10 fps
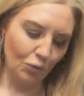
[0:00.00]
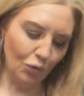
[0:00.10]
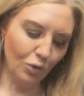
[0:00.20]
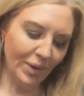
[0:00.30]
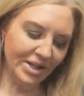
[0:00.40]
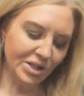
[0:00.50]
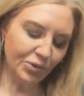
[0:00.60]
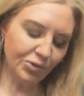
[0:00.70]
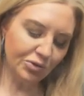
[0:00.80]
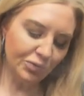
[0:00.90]
Four of
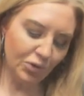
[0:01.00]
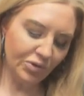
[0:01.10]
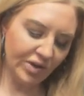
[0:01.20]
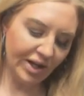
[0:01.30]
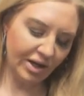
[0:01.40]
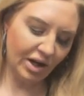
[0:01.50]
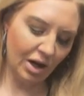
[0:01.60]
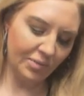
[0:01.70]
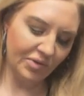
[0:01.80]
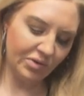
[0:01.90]
Pentacles, reverse, Eight of
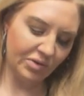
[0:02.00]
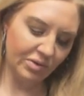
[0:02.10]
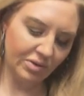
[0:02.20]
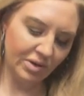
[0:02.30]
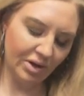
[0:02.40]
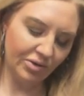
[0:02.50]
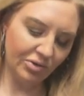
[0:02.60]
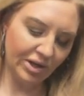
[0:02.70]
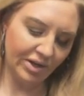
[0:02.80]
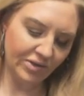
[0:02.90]
Cups. Yeah, they're
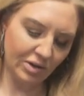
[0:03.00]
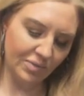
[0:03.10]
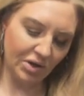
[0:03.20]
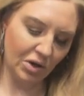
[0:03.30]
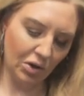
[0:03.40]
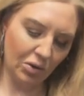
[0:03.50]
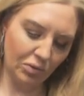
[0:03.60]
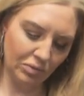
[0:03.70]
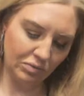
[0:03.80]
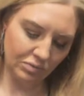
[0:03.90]
letting something go.